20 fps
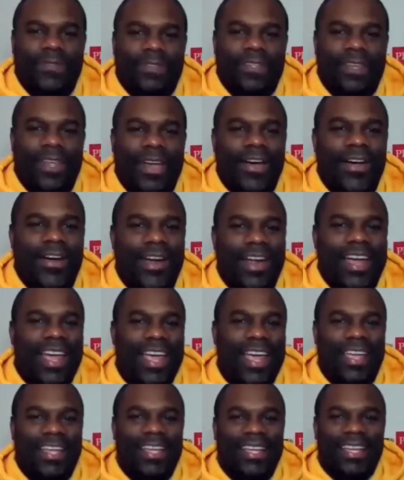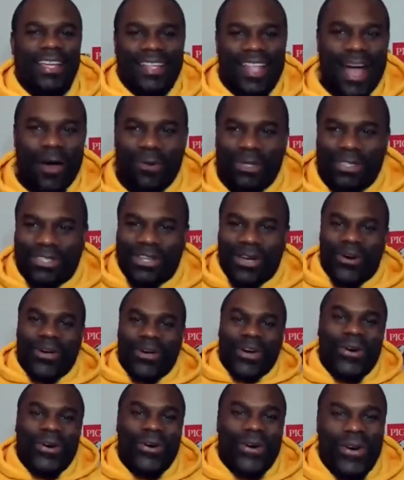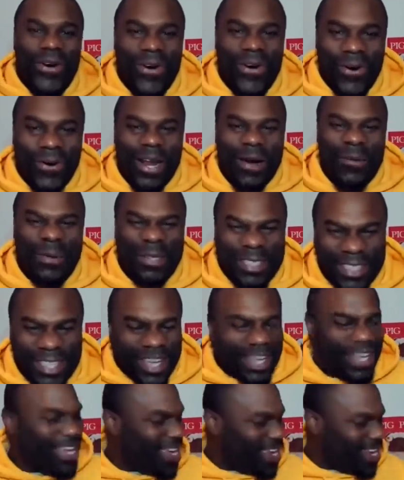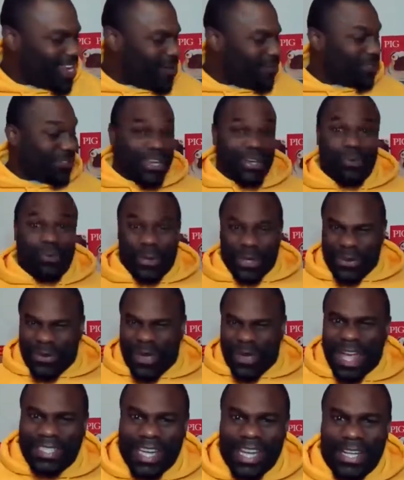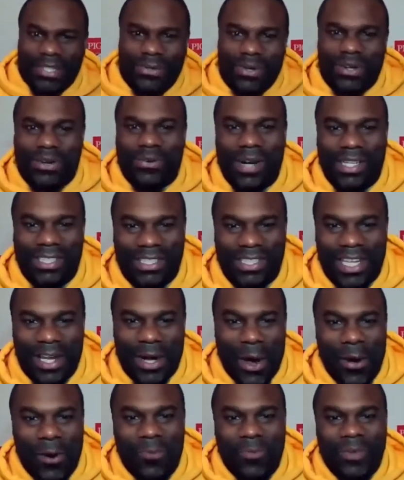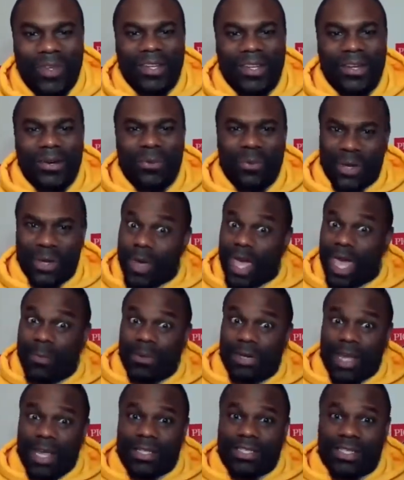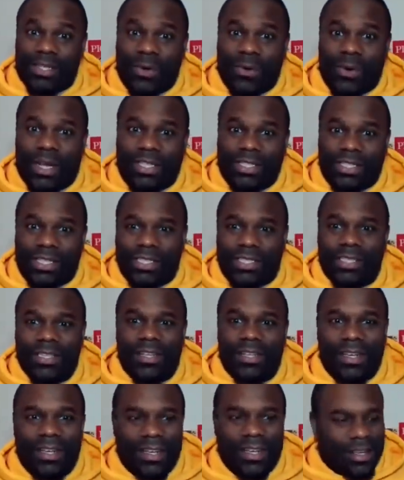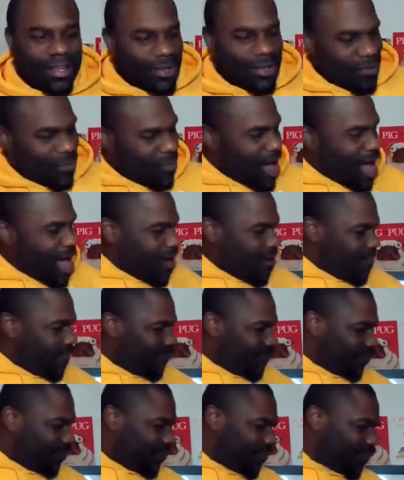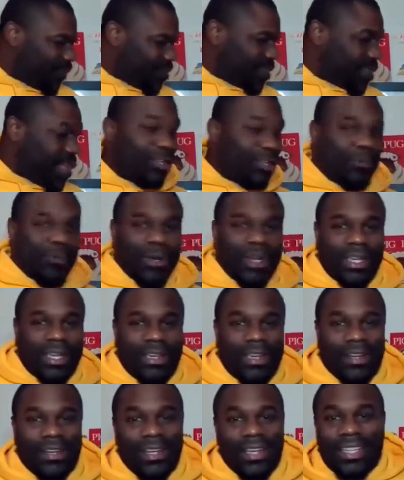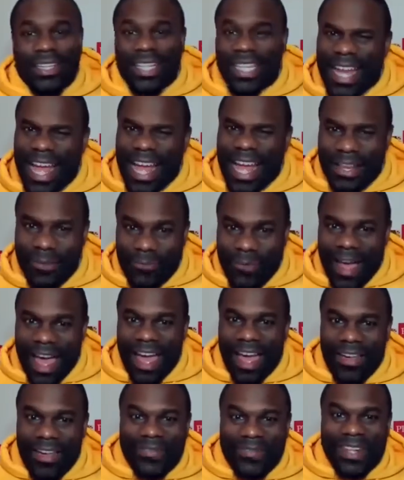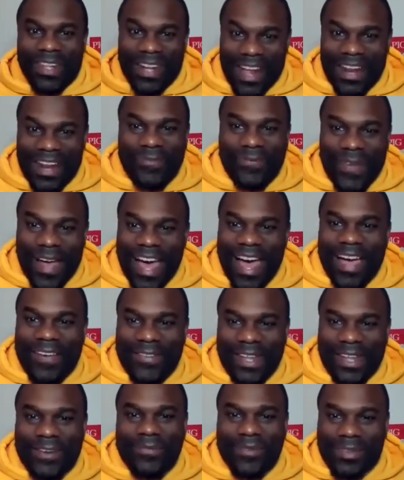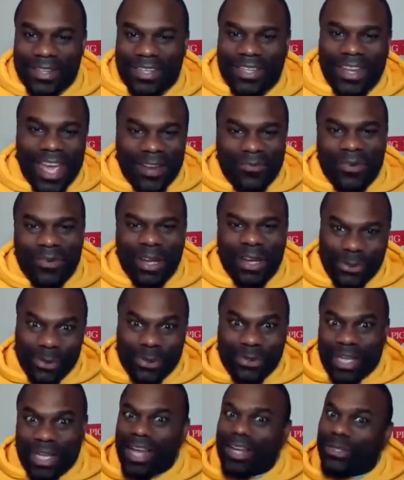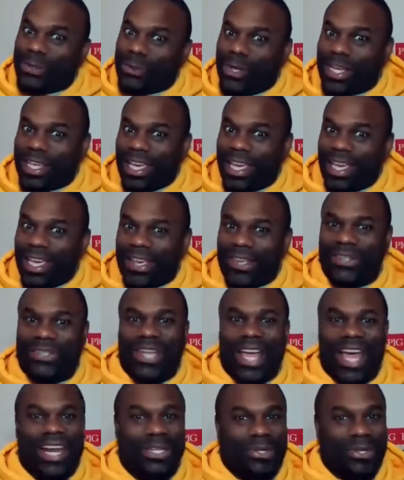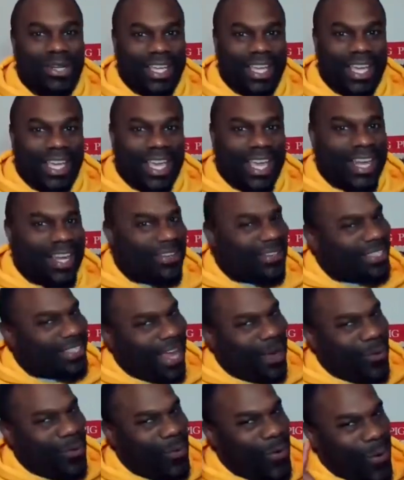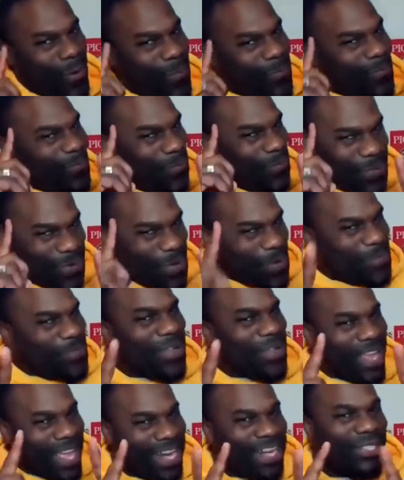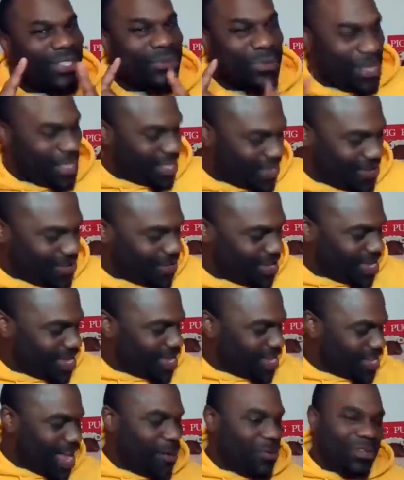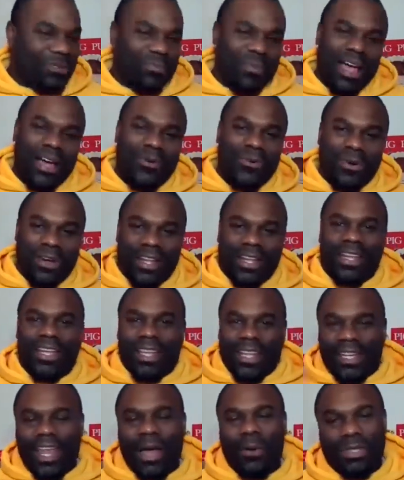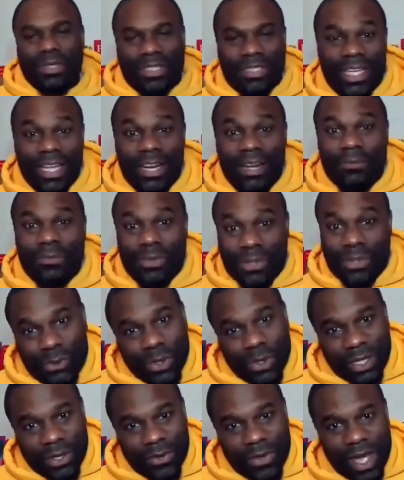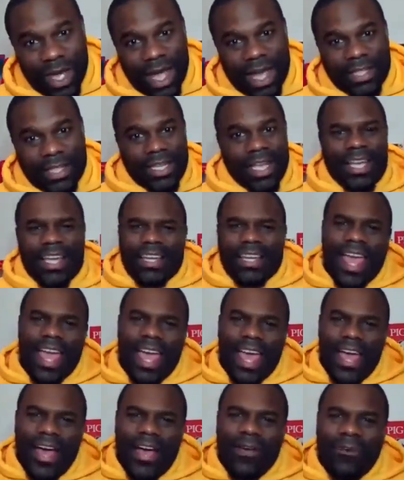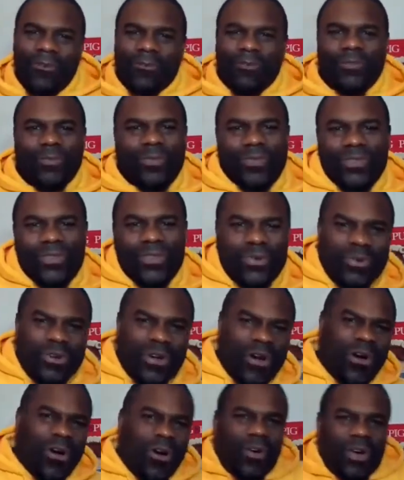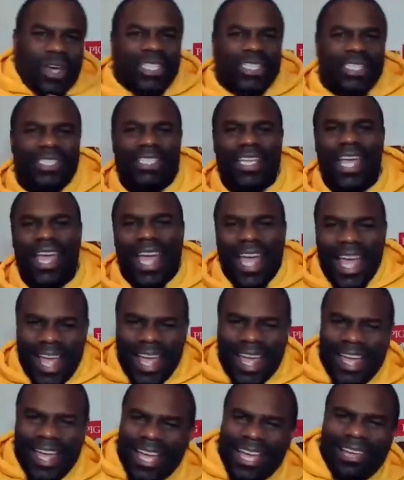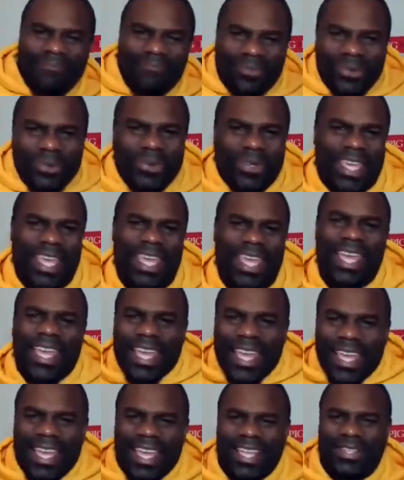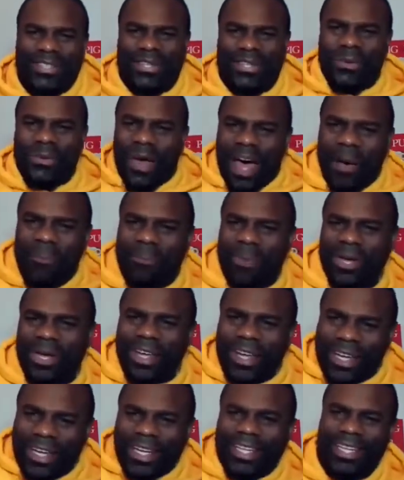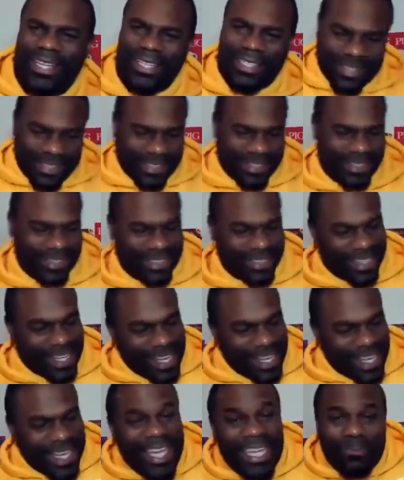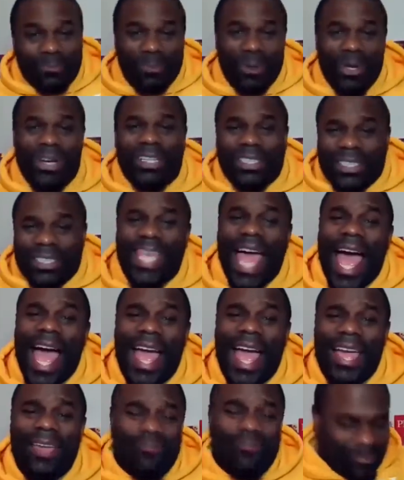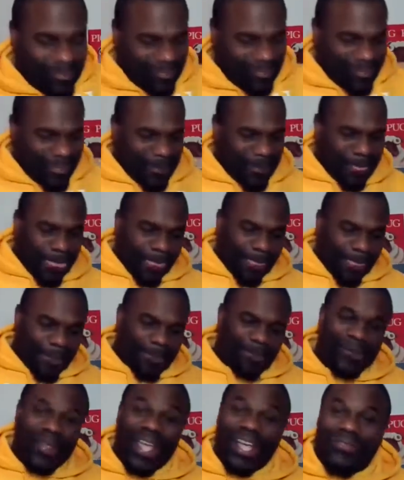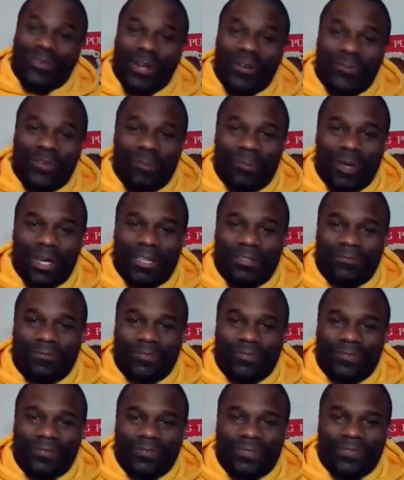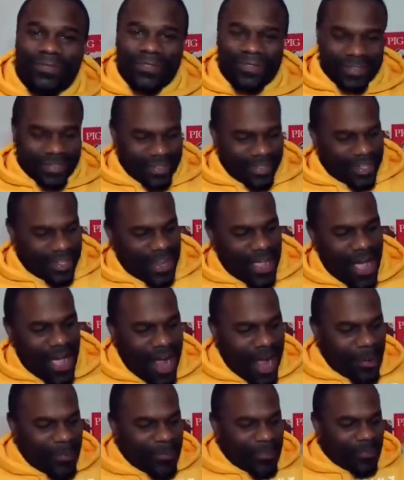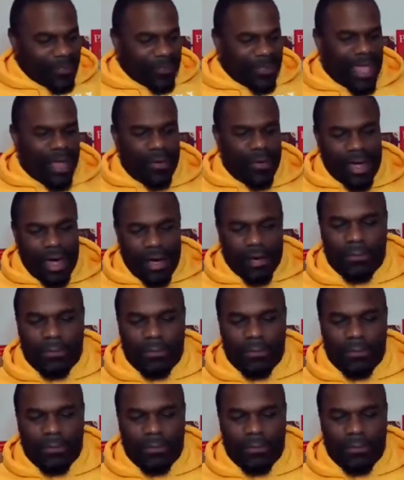All right. That was so cool. That was good. That was good. Were you guys answering the questions at home? Were you able to answer the questions? Wow. That was pretty good. The 95 out of 100 was kind of tricky. It was kind of tricky. And it was like, whoop, whoop, we got to trick you. That was my one that was set up to trick you guys. Now, you know it's time to get into our book. It's book time. You guys ready for your book? All right, here we go.